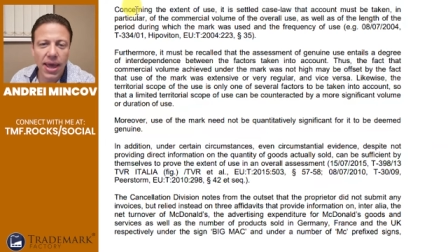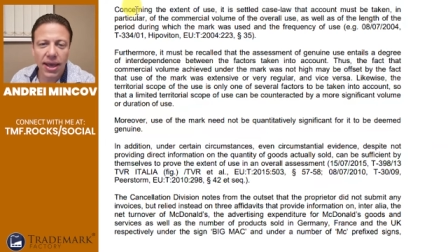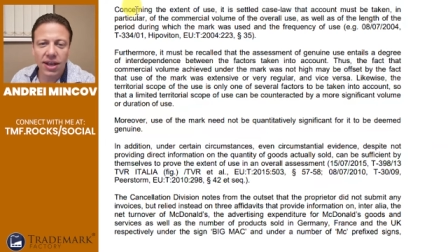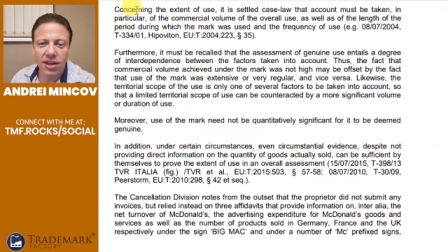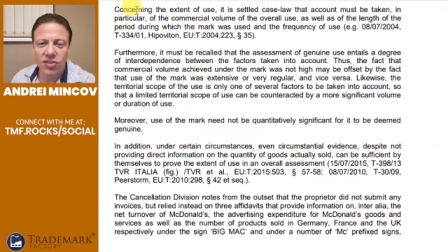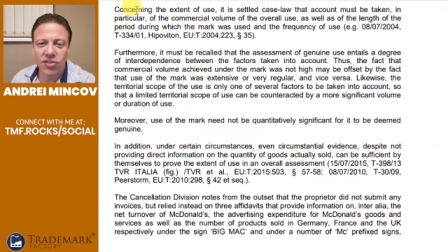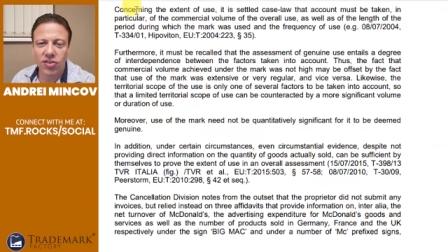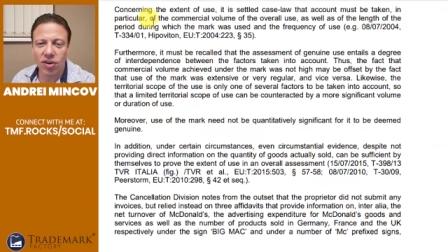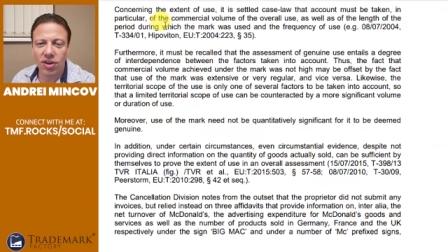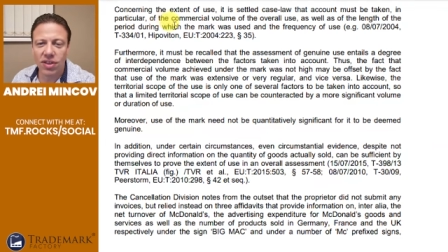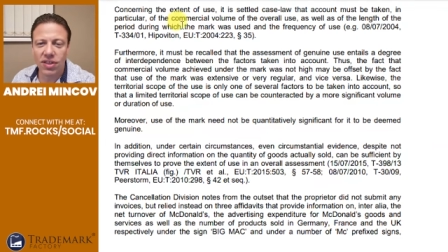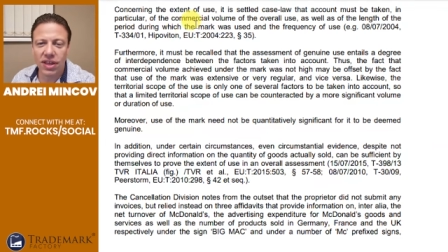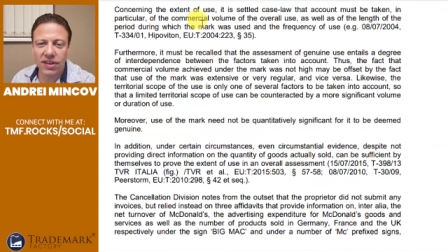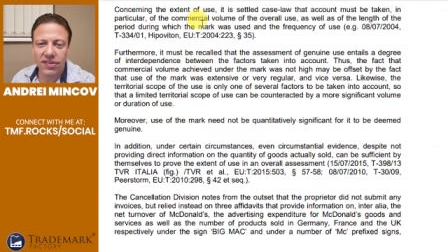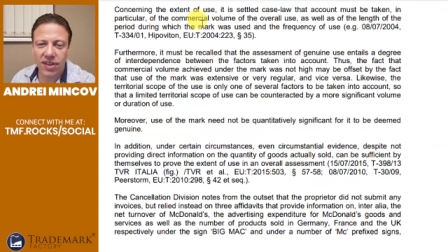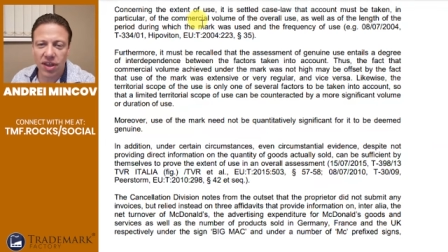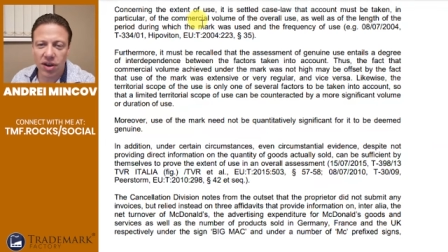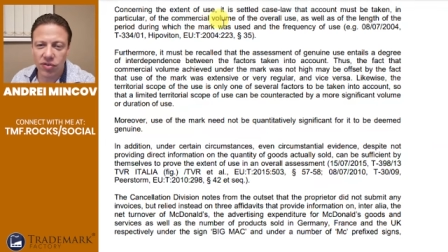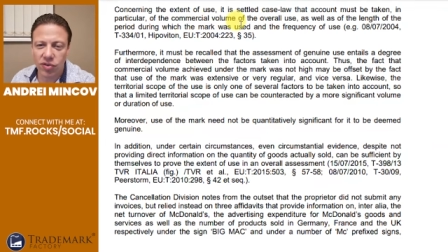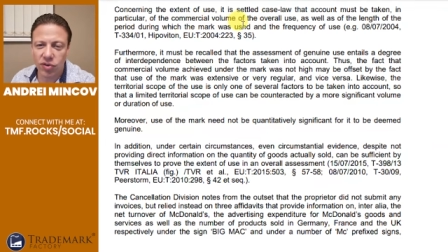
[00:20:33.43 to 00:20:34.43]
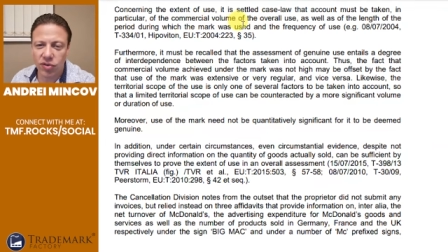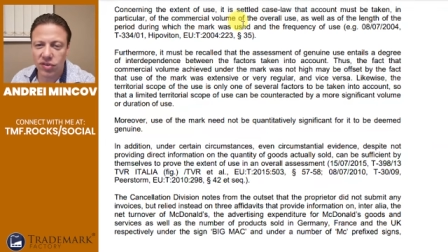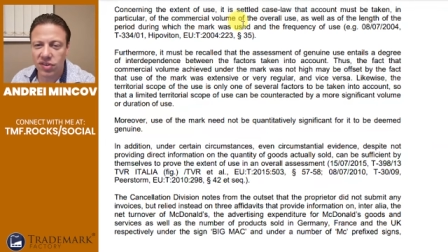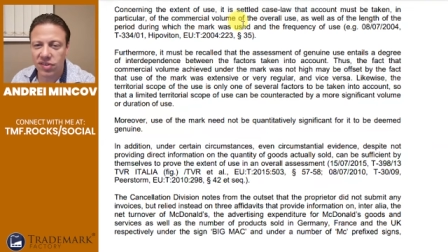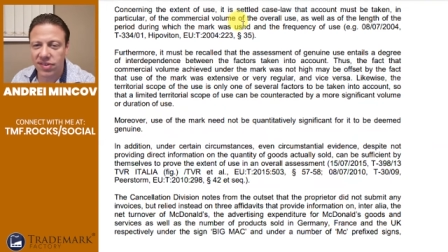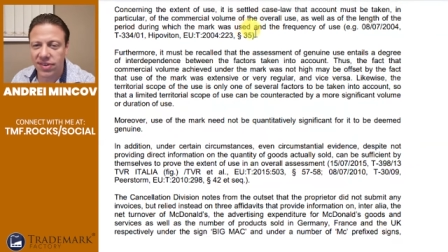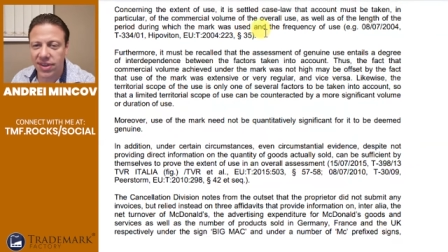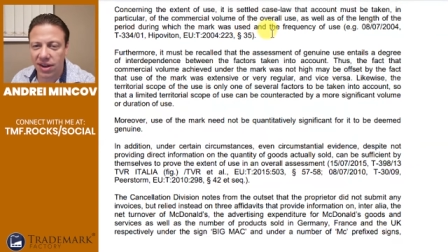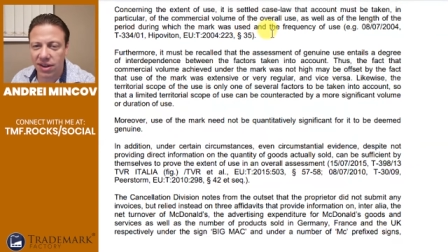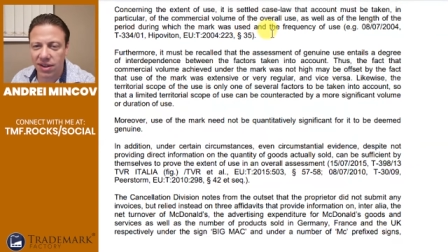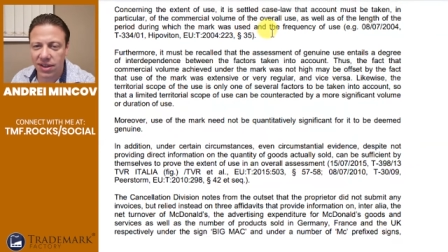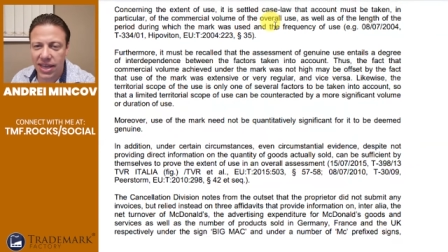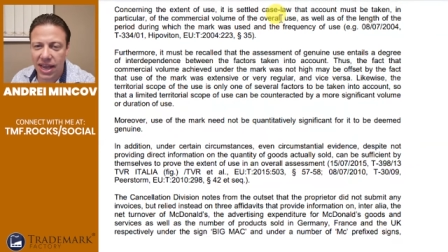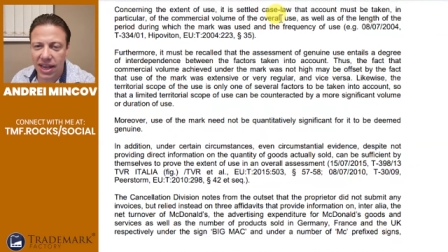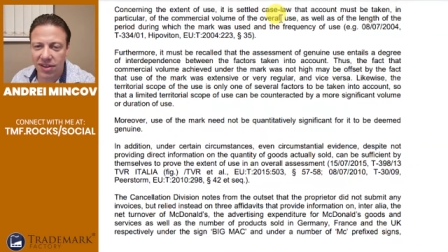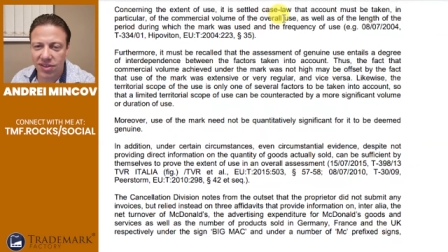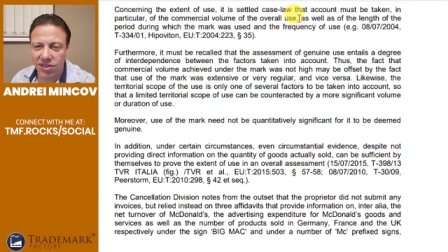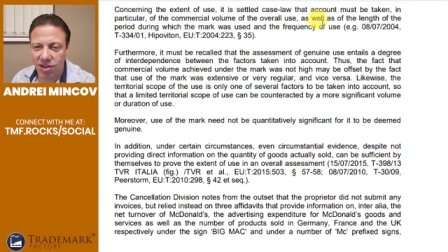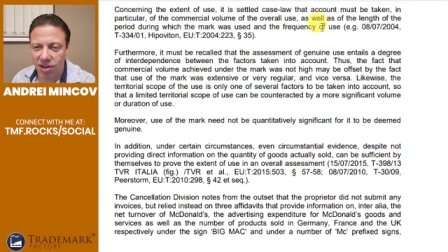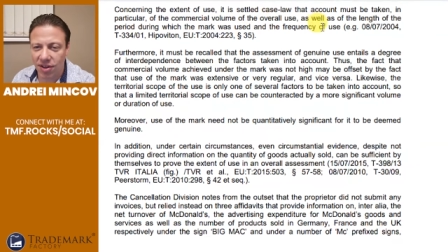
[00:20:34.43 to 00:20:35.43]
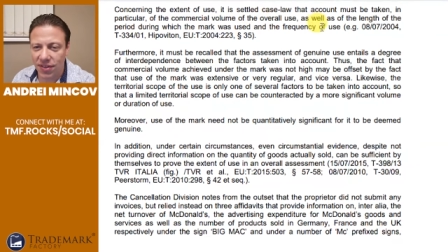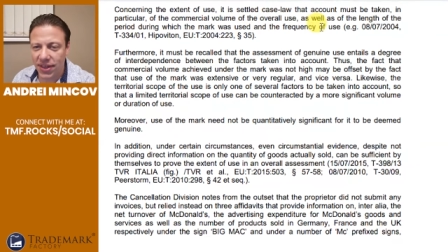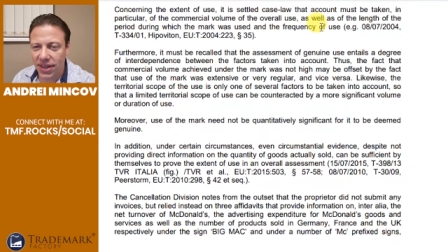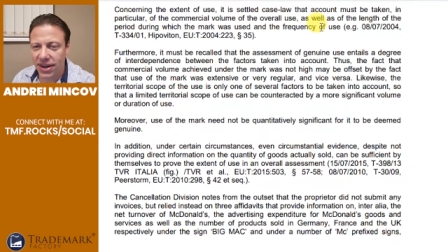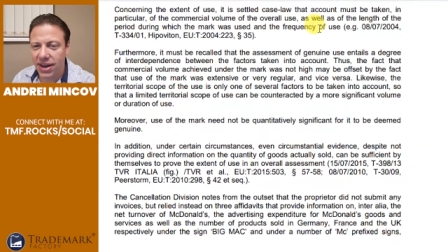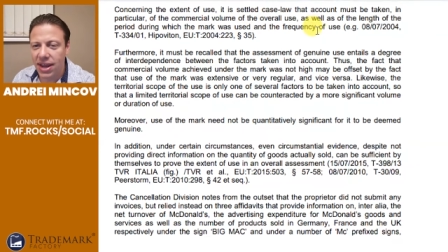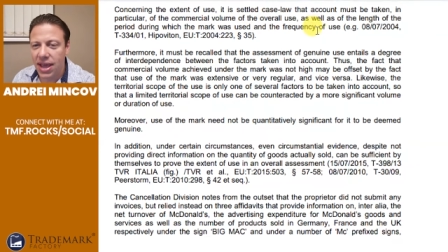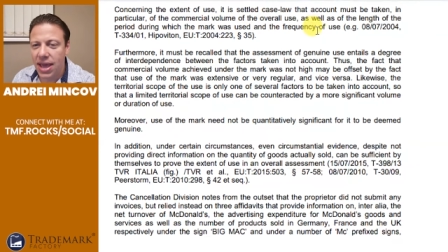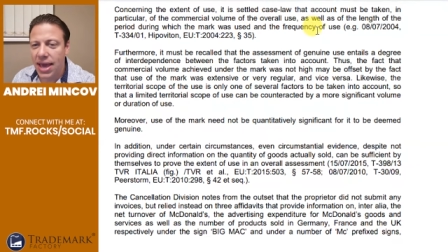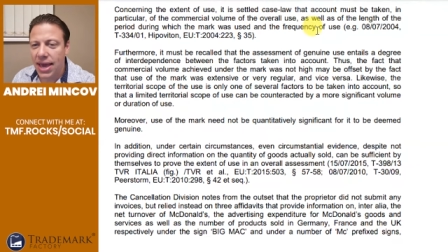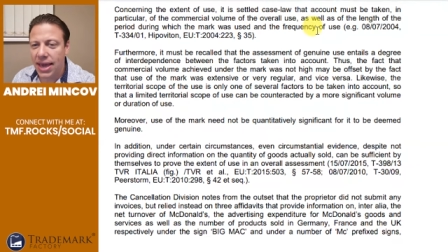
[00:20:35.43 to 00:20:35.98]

Concerning the extent of use, it's settled case law that